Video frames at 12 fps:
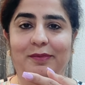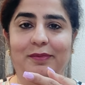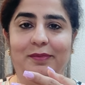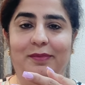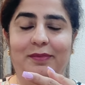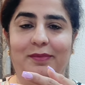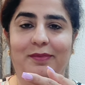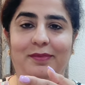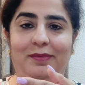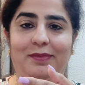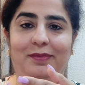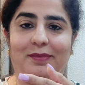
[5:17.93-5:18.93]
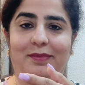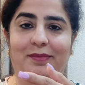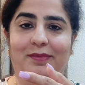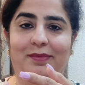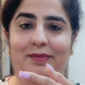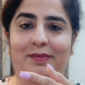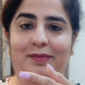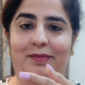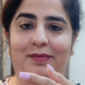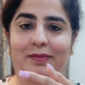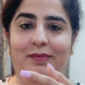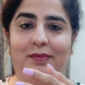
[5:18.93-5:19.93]

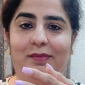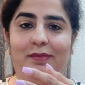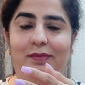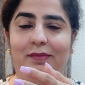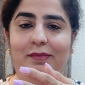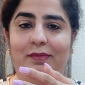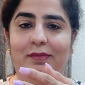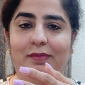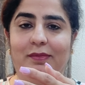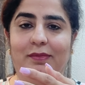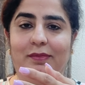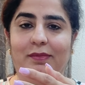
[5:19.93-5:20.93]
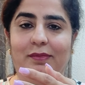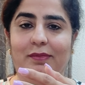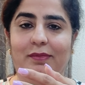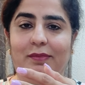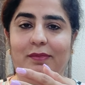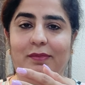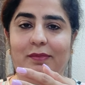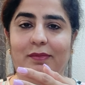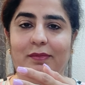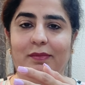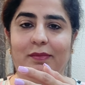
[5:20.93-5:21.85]
Nobody speaks.